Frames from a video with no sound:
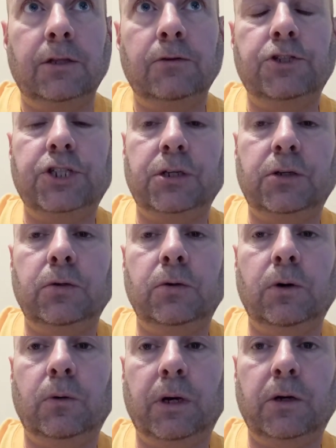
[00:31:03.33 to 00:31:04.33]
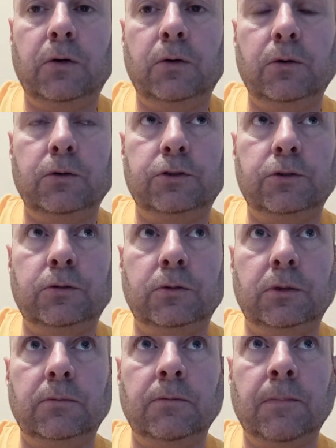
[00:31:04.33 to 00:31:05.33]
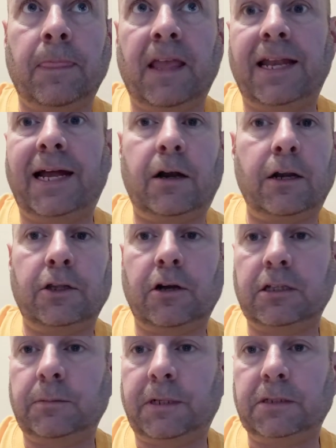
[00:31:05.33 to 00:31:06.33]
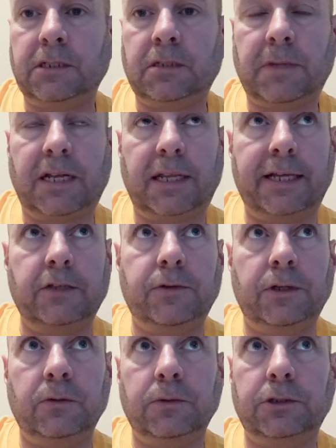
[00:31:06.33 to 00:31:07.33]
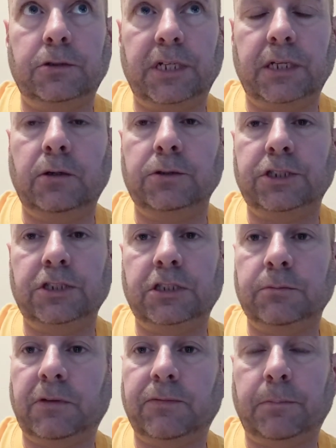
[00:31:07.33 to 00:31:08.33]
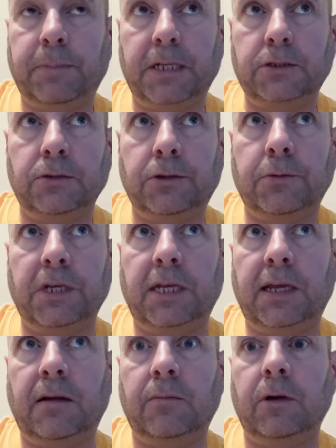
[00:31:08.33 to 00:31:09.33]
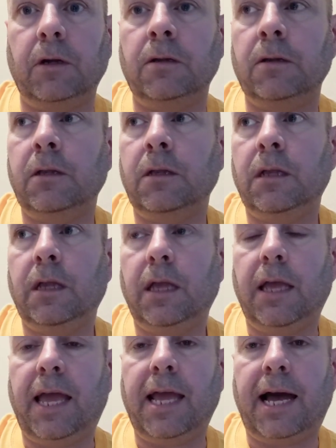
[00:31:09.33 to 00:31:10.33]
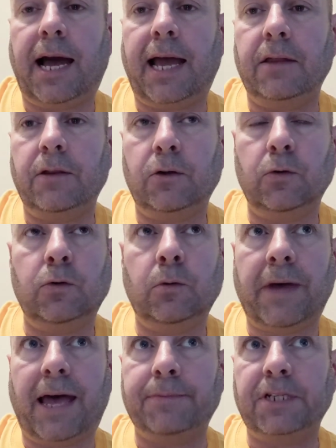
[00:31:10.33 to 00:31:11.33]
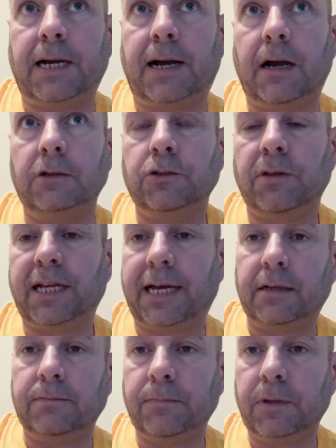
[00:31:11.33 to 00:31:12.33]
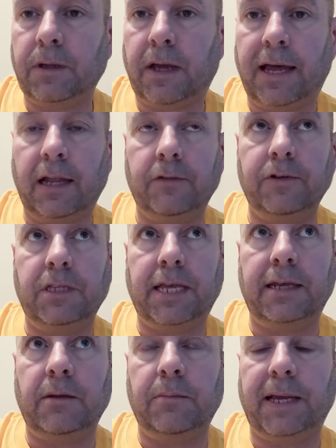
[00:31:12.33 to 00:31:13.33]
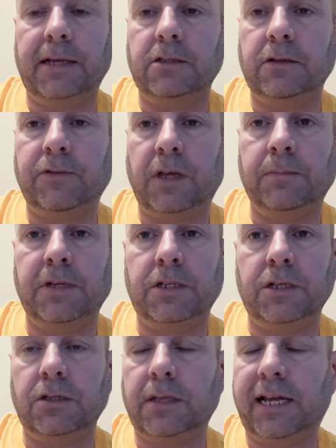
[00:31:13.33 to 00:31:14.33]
You see Google, what Google's doing. And I already talked about this in my last video with their ecosystem of the Pixel 3 camera, AI, the Google Maps car. So they got a hell of a database of images.